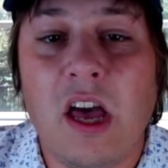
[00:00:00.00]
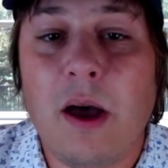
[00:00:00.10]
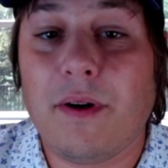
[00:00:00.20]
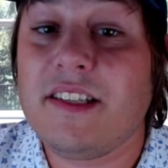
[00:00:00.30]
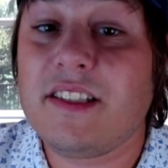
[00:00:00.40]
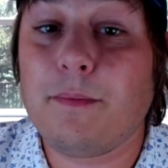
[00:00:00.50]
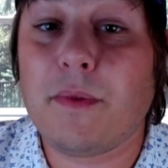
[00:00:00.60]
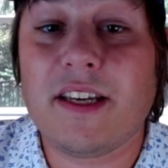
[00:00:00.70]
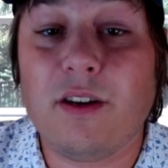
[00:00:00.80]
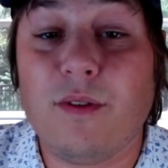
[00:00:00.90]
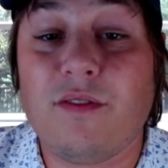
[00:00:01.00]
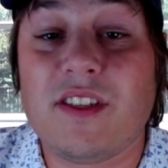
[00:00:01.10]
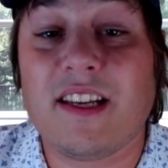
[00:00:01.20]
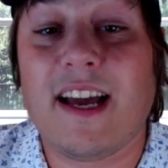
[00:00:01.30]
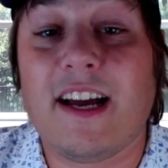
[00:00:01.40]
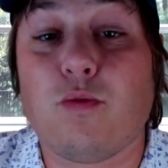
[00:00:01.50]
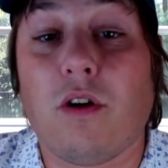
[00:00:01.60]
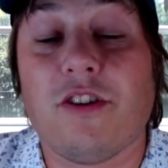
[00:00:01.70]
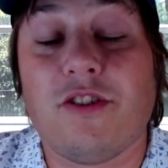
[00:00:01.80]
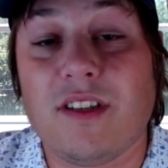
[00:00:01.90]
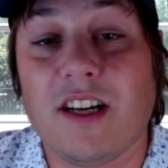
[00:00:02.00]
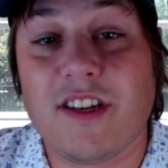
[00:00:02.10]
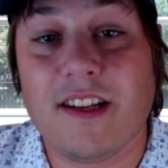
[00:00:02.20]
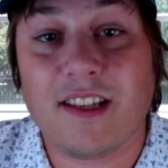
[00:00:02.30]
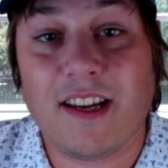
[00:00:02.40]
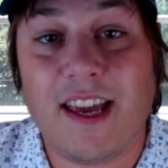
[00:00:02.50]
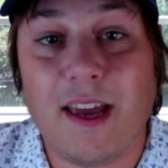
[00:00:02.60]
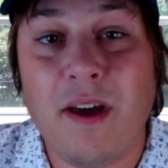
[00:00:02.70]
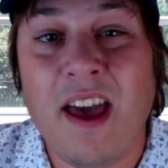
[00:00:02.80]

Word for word: but he's somebody who we've seen catch one or two touchdowns in a game.